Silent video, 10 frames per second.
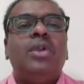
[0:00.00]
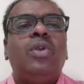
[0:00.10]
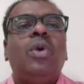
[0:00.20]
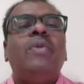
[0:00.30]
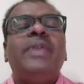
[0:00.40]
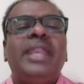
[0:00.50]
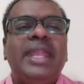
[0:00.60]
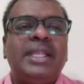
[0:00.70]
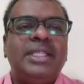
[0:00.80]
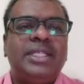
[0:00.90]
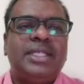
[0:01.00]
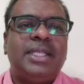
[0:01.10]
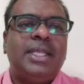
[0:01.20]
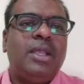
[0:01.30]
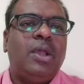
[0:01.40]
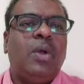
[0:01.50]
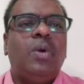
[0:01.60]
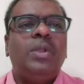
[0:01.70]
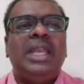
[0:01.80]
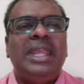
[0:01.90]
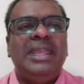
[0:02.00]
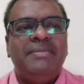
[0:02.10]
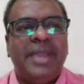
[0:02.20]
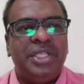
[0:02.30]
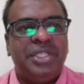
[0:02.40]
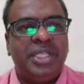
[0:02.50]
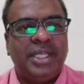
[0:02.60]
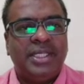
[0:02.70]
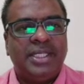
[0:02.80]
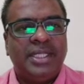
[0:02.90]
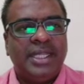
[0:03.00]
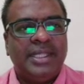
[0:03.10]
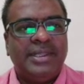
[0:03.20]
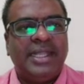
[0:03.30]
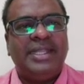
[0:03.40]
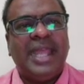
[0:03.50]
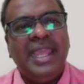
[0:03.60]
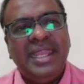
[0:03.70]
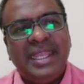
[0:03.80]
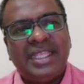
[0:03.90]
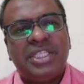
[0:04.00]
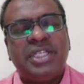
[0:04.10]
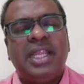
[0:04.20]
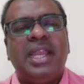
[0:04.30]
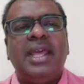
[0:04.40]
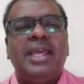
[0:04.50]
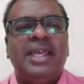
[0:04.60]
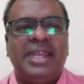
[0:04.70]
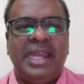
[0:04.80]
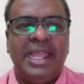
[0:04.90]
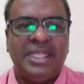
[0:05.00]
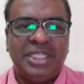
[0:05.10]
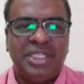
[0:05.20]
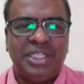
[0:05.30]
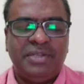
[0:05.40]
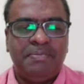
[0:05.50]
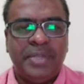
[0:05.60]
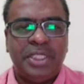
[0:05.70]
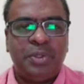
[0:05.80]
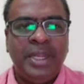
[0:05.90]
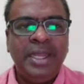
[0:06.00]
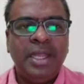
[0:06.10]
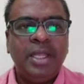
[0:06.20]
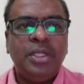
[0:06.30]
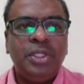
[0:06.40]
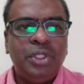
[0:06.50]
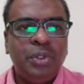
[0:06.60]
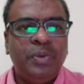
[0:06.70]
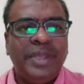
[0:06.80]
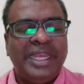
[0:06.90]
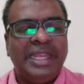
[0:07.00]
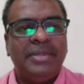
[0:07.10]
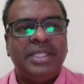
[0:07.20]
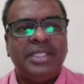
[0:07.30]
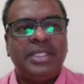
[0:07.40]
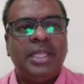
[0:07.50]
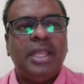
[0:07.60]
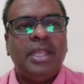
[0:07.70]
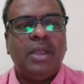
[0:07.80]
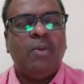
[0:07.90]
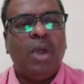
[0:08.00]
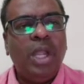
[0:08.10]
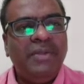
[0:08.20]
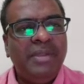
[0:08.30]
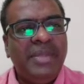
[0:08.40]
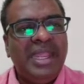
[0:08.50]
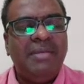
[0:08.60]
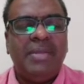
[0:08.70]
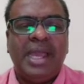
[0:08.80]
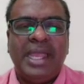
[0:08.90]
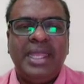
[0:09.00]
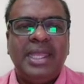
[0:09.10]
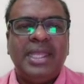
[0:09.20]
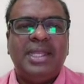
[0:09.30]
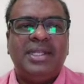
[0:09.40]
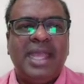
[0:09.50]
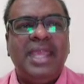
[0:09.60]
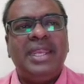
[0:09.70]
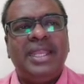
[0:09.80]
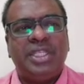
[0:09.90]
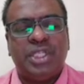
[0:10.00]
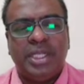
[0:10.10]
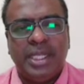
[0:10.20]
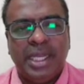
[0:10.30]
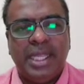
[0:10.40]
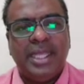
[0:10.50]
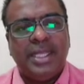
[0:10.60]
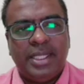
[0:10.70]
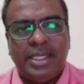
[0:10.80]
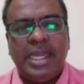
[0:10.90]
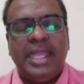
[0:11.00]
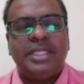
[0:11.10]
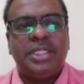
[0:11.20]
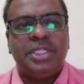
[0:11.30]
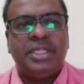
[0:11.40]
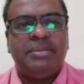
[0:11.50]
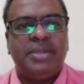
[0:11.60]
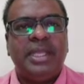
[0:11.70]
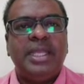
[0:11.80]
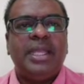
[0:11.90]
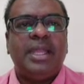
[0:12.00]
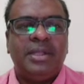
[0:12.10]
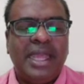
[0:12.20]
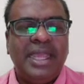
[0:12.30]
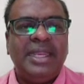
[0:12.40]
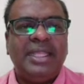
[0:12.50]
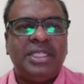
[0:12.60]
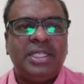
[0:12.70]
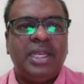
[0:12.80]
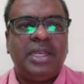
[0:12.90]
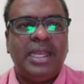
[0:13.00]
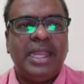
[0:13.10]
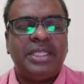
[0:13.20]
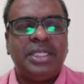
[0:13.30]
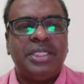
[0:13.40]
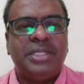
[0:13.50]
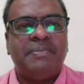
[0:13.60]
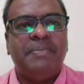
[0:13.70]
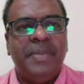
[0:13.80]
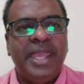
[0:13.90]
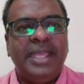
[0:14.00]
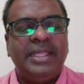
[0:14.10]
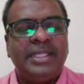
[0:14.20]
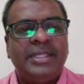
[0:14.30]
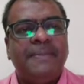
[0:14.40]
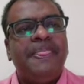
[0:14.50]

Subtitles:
Covariance only measures the directional relationship between 2 variables. Now, what do we mean by directional relationship? Directional relationship means